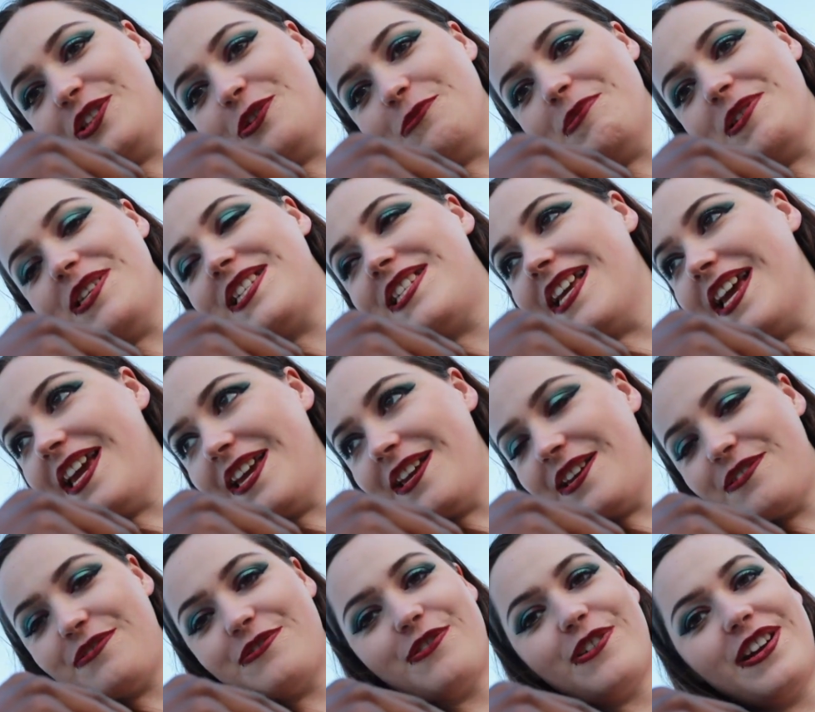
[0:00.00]
need to be
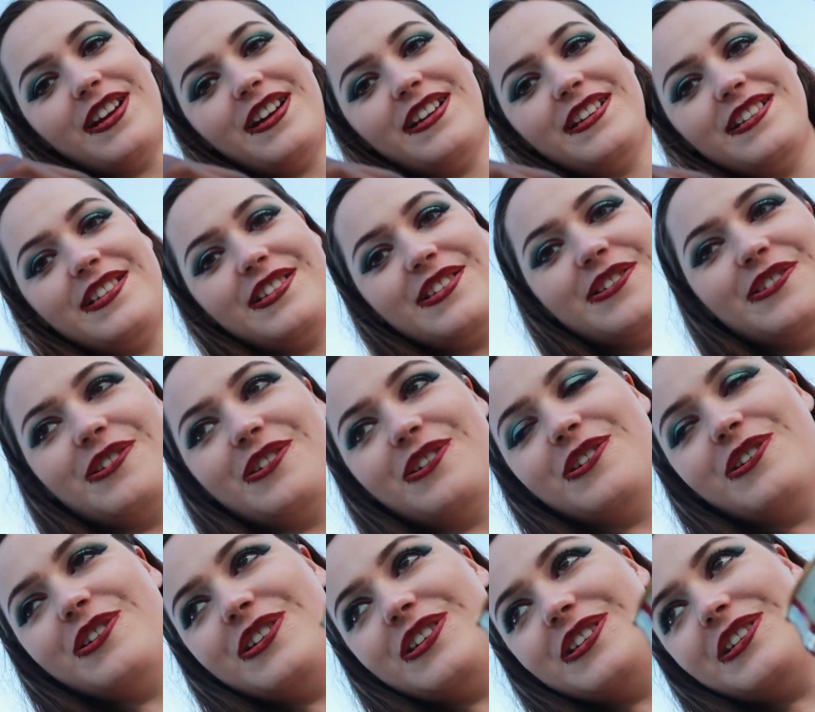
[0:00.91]
safe, right? You so need
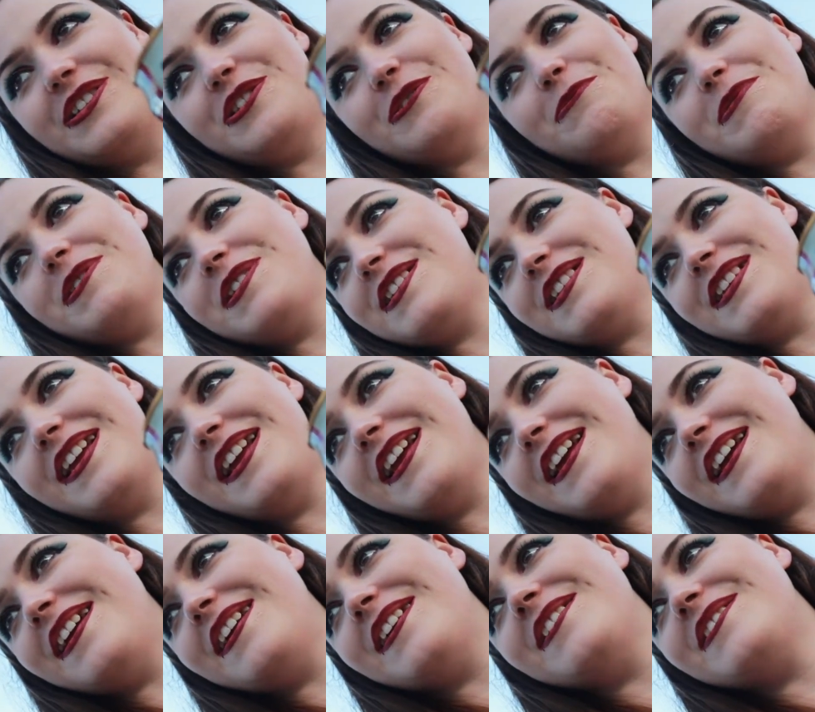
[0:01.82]
to be safe. To be
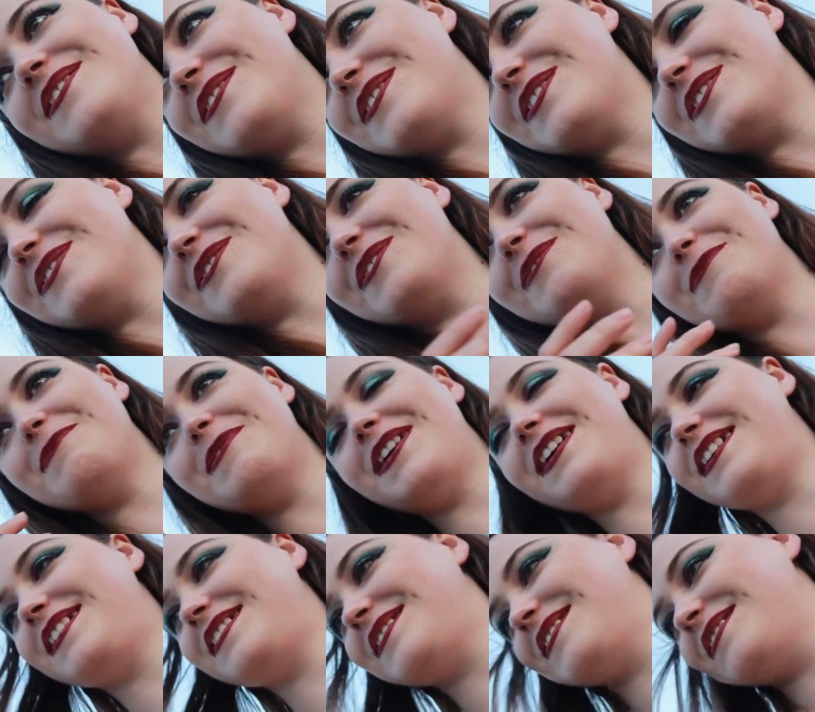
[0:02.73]
safe. So are
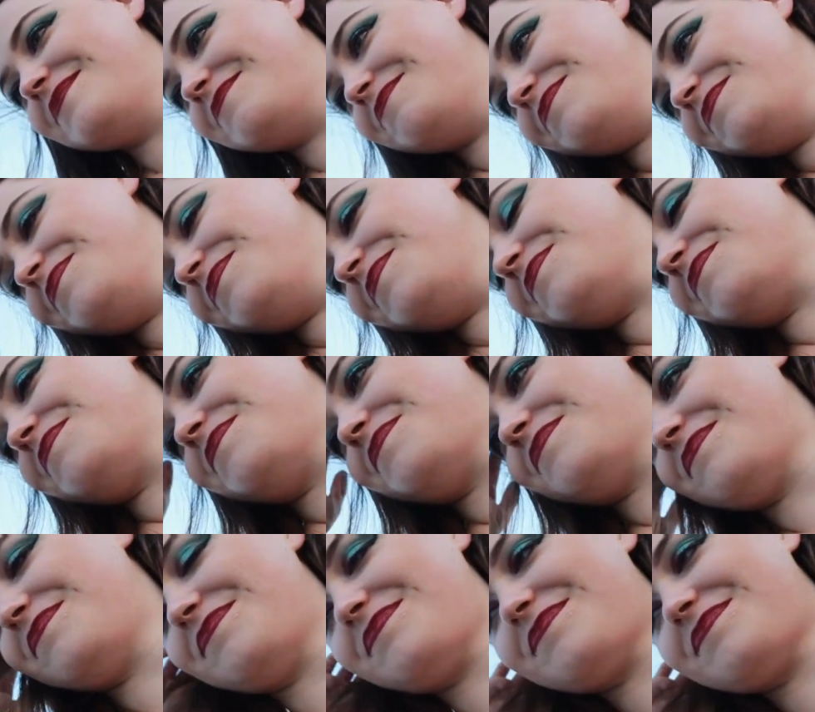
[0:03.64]
you planning on doing it